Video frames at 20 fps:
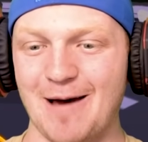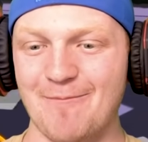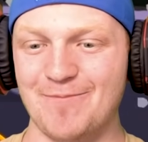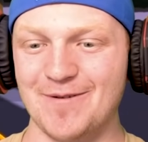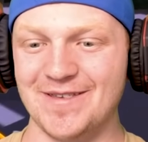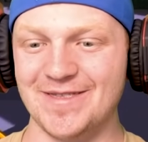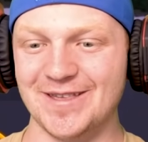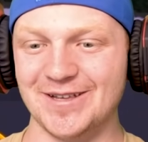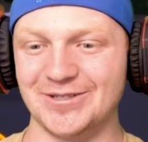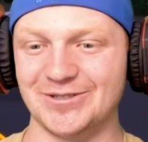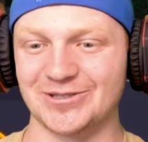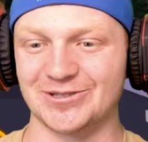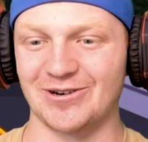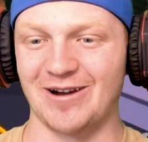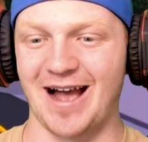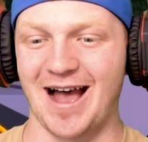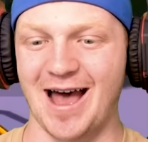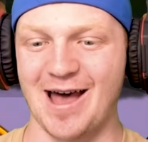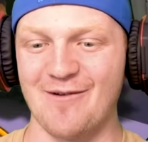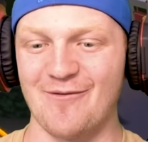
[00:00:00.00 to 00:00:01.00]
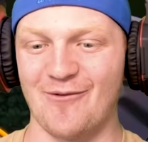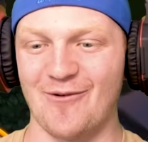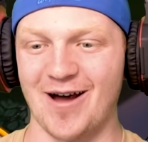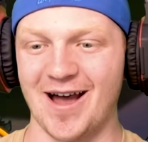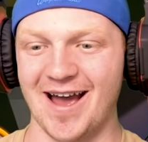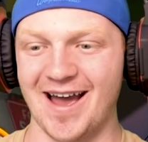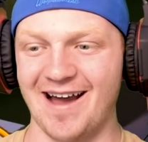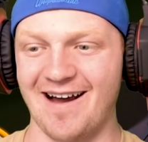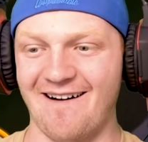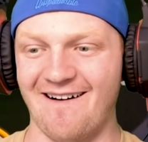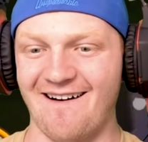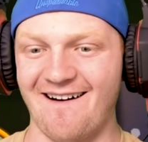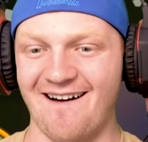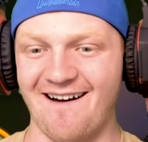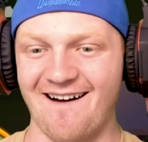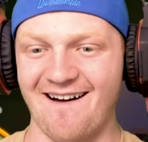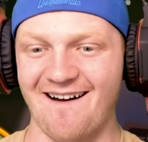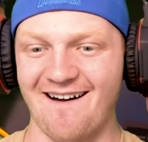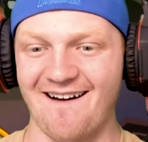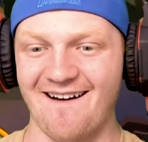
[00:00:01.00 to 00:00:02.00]
up in the driveway.
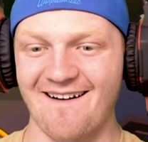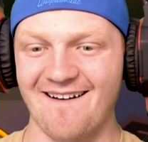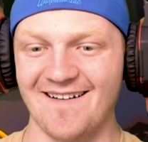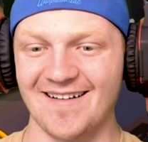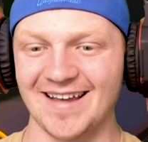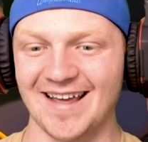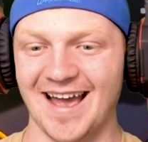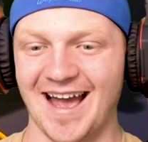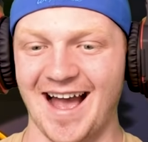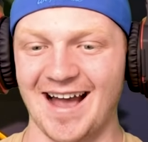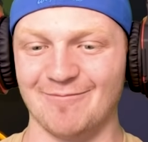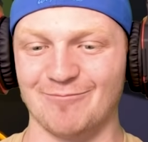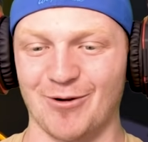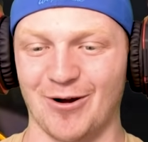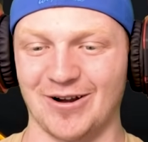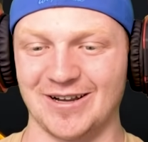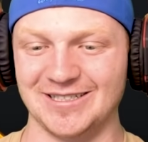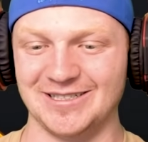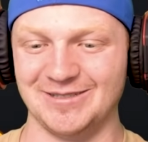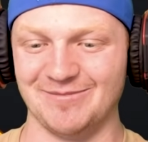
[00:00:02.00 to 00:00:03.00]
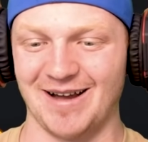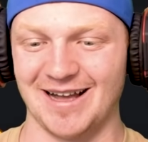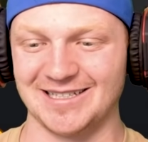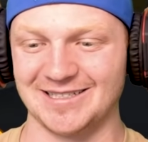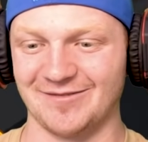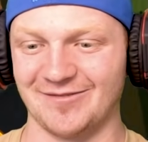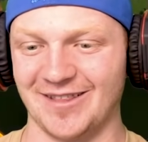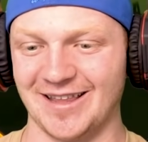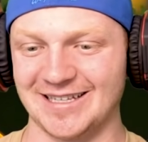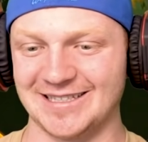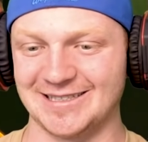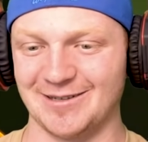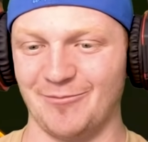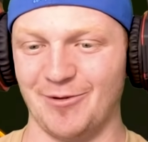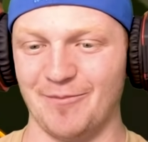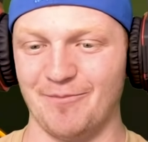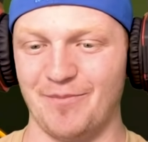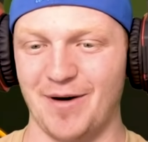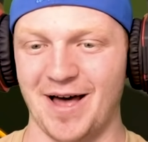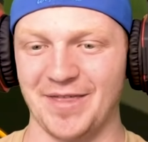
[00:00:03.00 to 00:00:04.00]
Oh, yeah, bro. Could you imagine if, like,
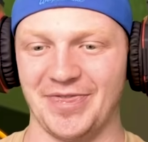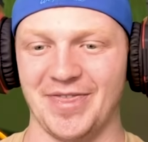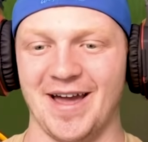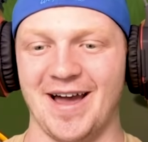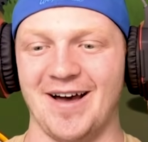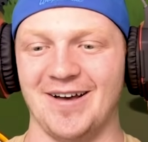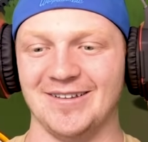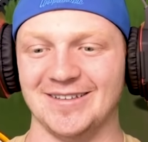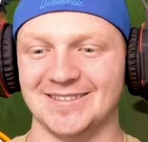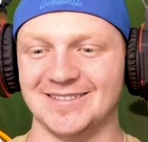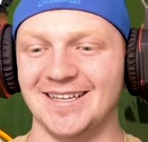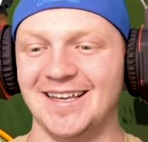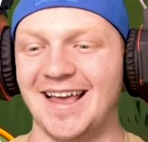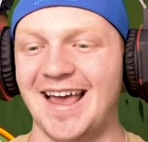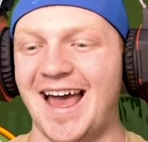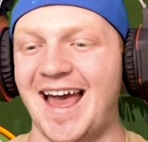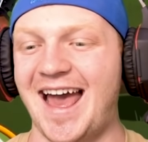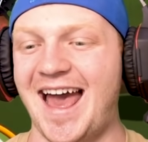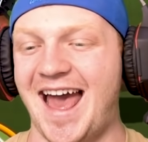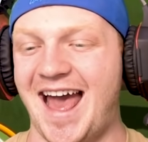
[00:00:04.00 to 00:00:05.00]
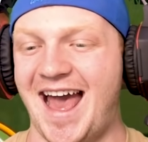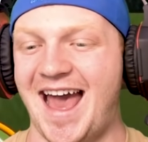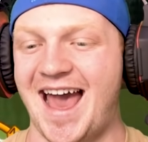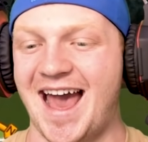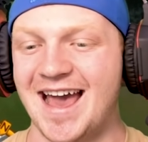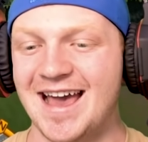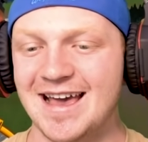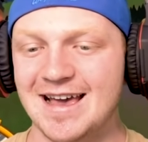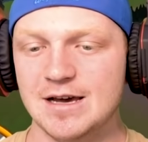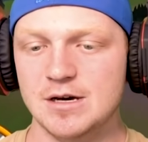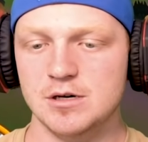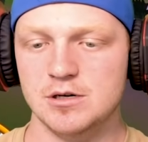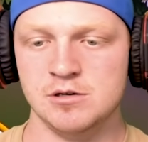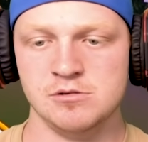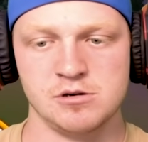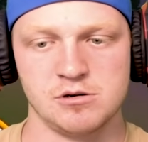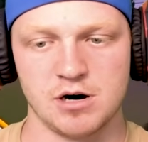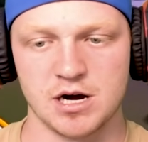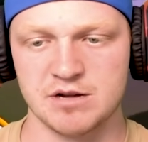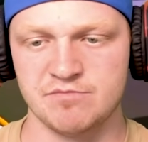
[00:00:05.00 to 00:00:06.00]
someone bought the house?
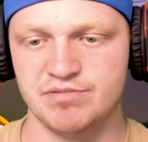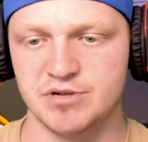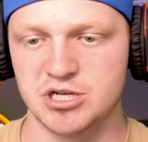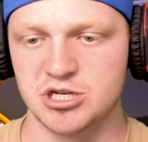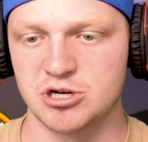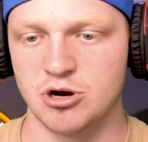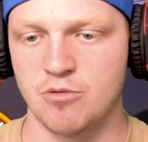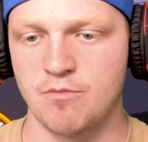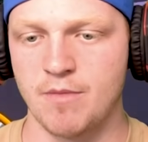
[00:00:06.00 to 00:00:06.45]
Oh, I'd be so